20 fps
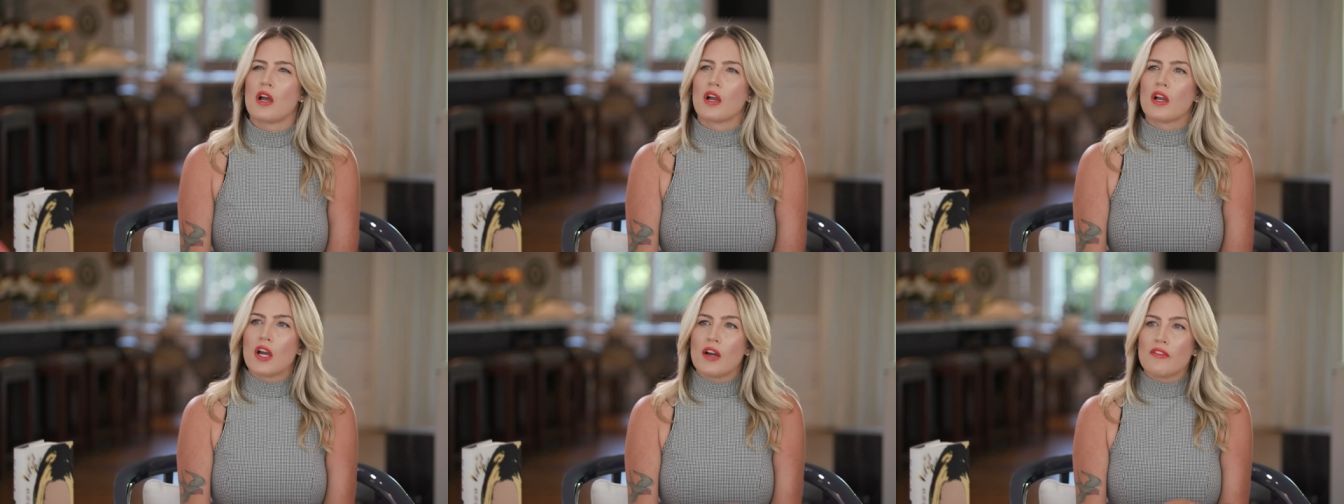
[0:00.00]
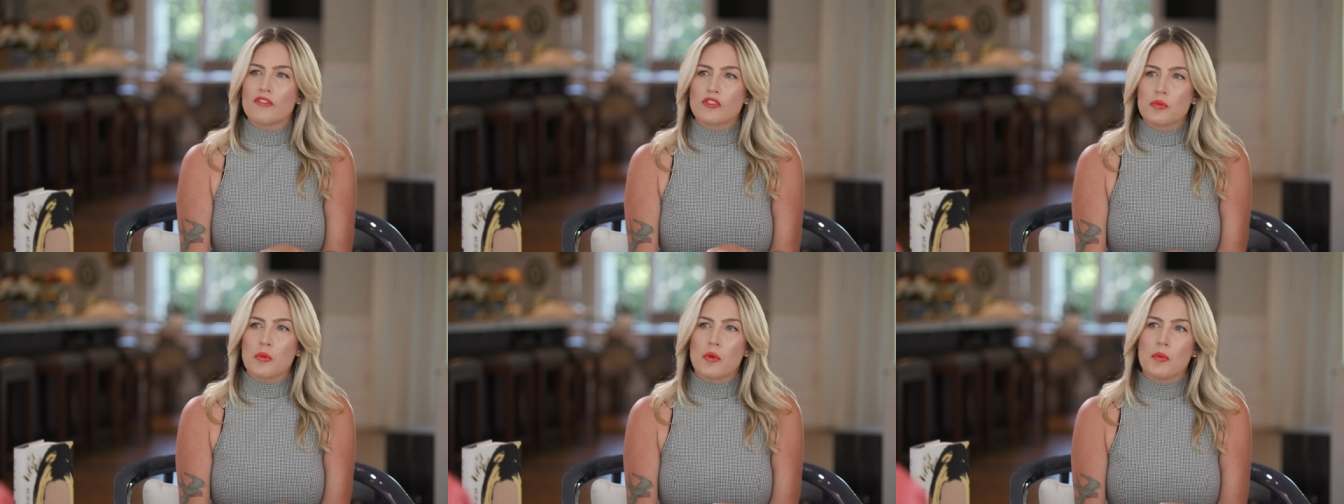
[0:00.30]

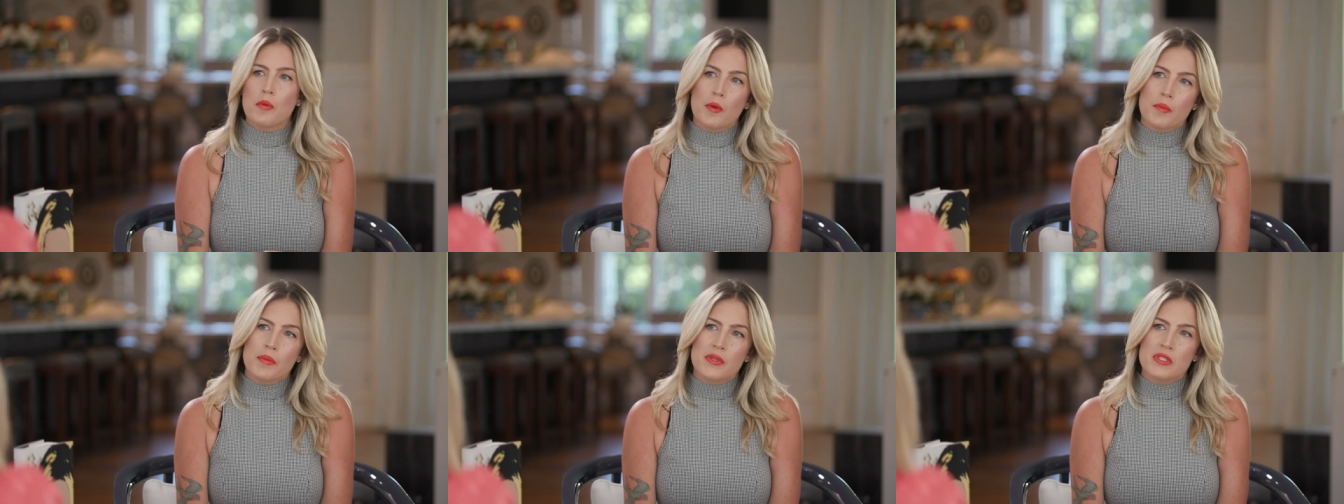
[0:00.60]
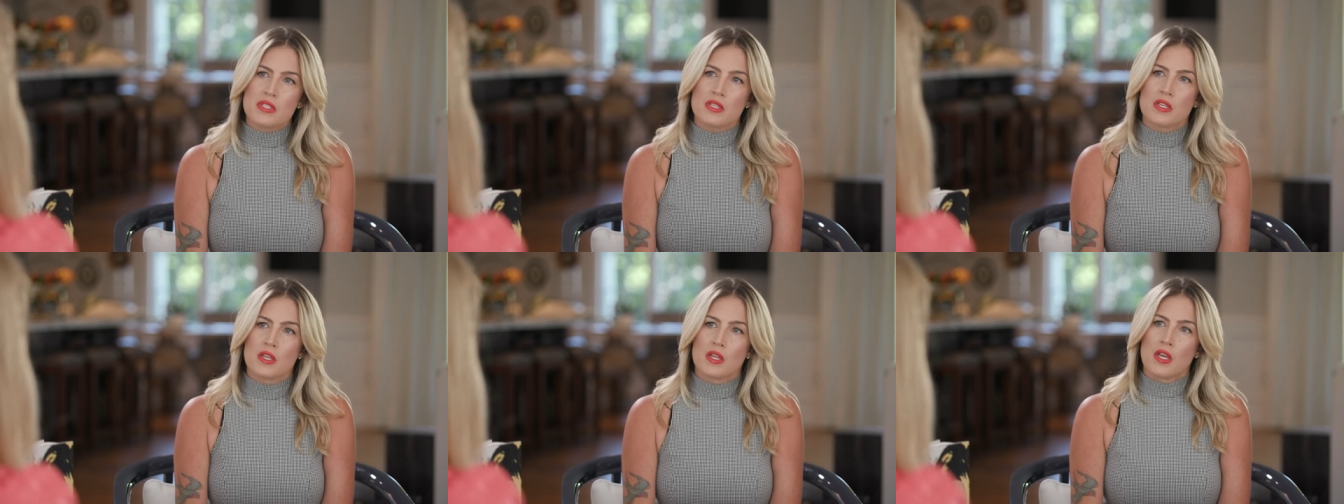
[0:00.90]
uncomfortable
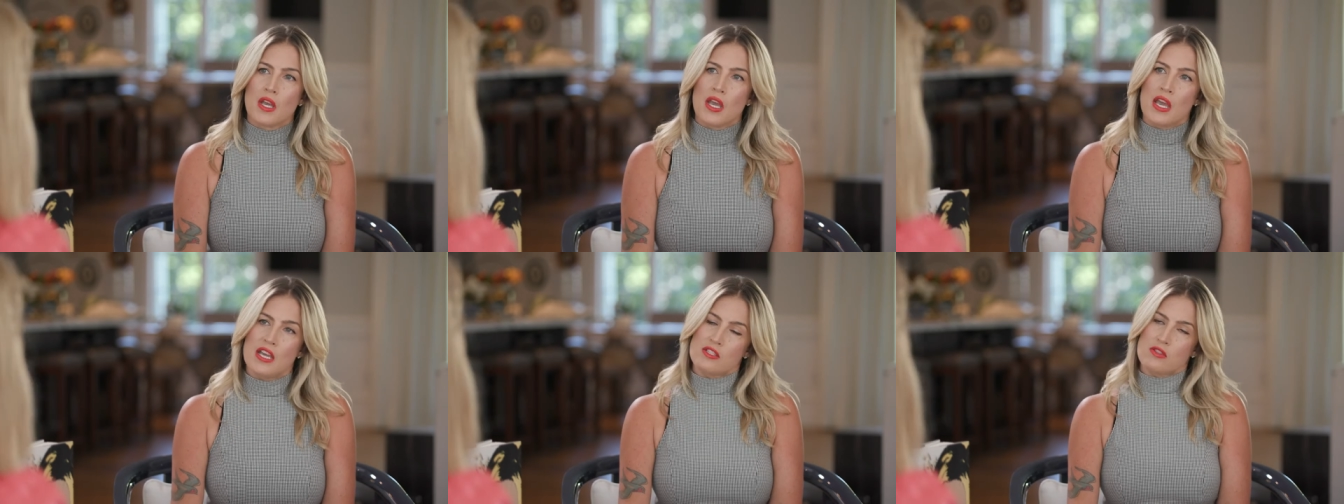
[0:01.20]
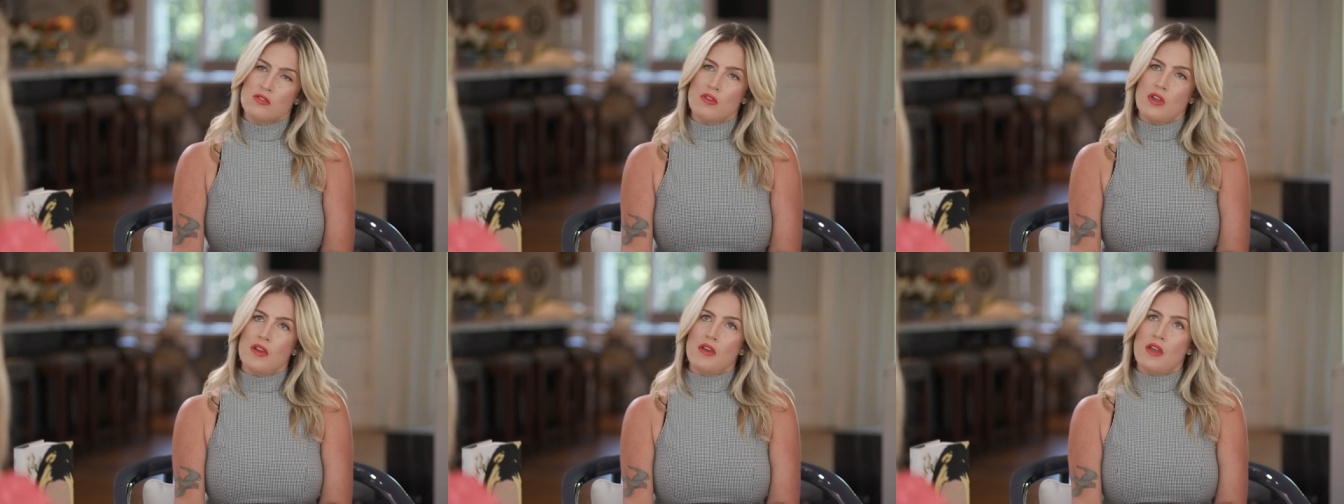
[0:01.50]
moments. Has
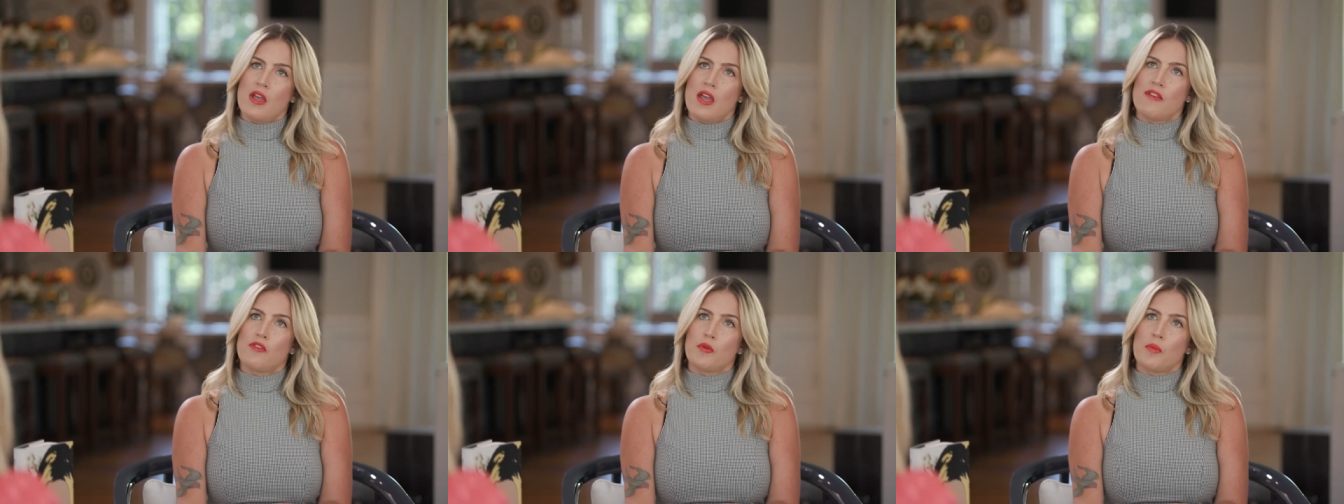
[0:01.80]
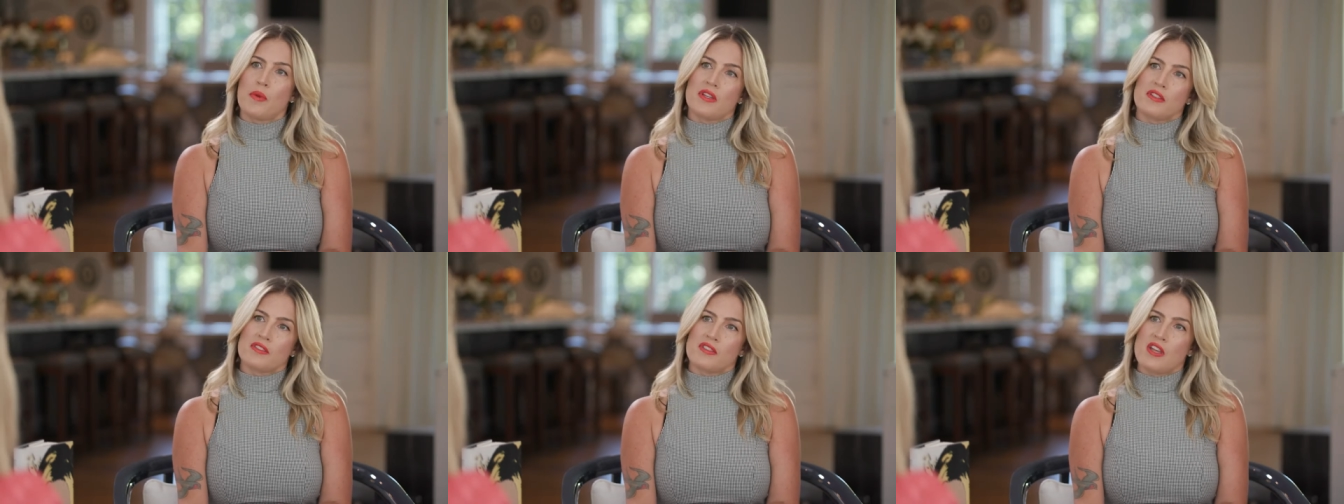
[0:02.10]
there ever
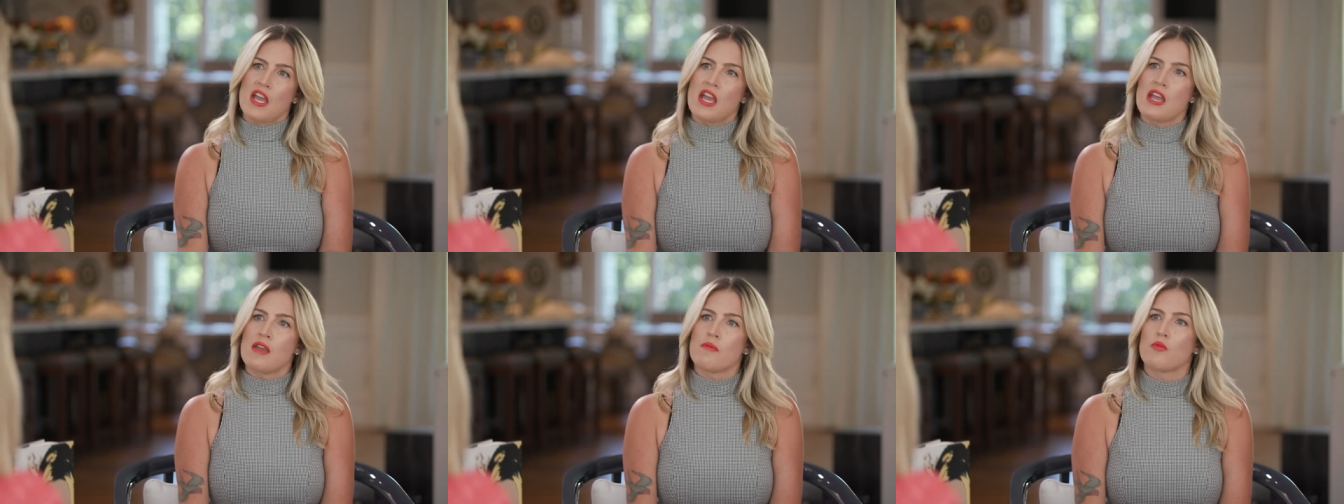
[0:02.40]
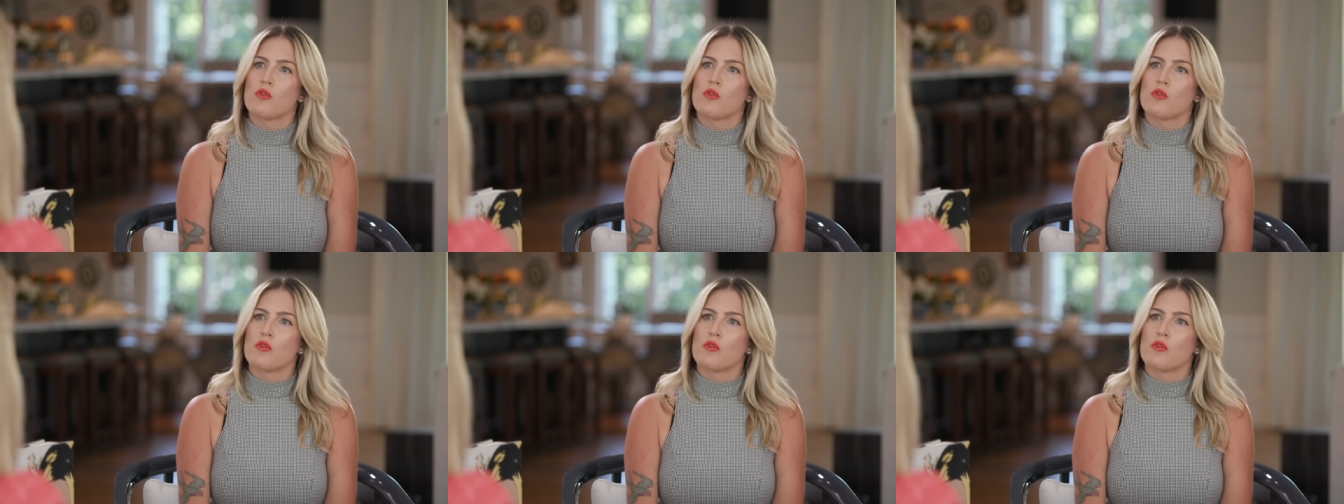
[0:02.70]
been a time